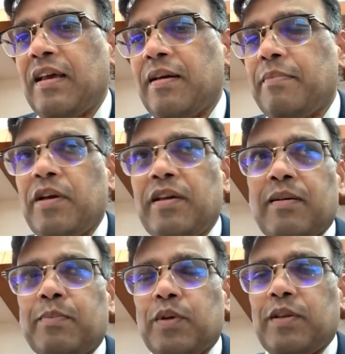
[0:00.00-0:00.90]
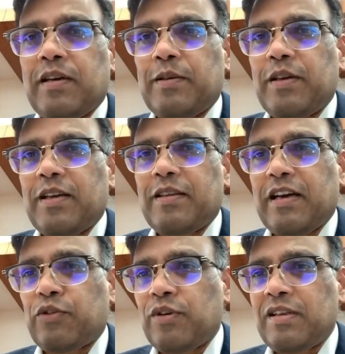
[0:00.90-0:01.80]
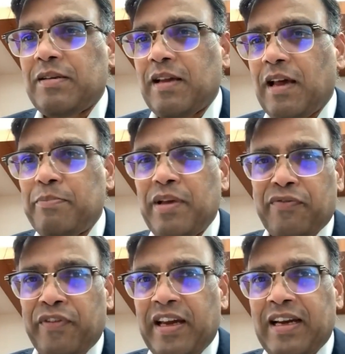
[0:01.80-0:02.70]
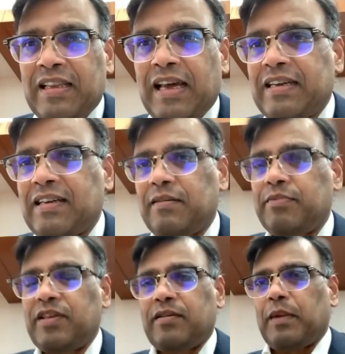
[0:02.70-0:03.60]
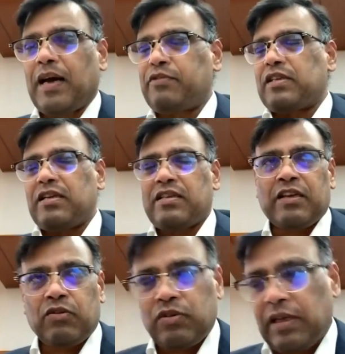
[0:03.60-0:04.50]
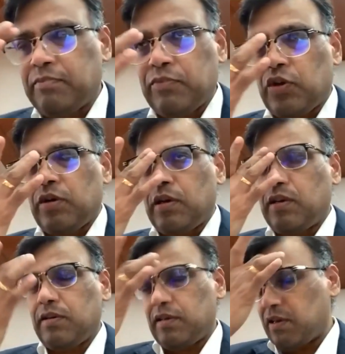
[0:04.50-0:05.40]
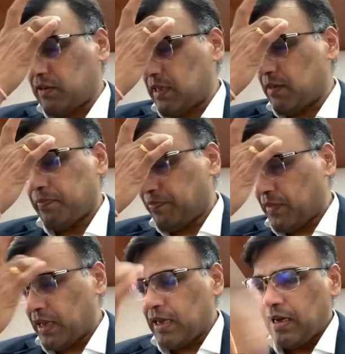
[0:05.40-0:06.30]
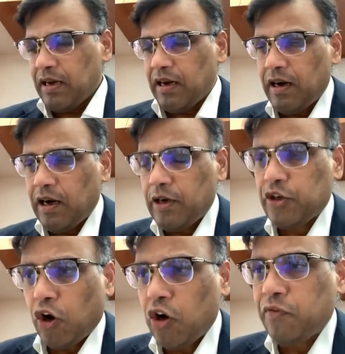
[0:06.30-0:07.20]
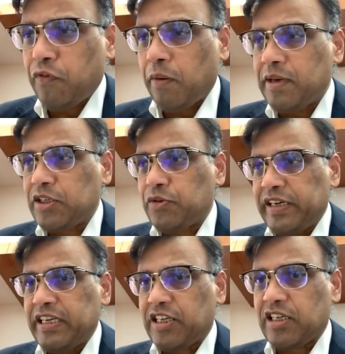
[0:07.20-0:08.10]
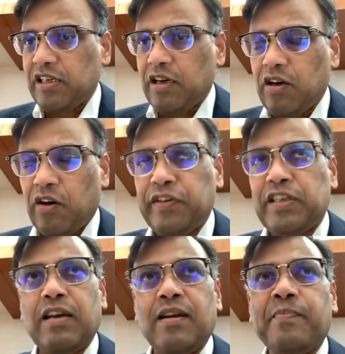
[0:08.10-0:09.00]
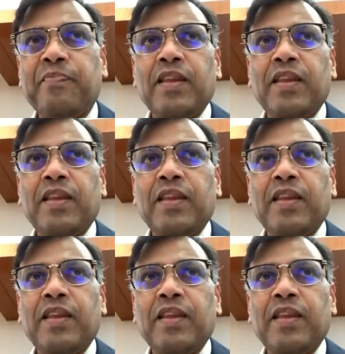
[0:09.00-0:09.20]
there could be a fear that, I was listening to some, some talk from a Swedish official,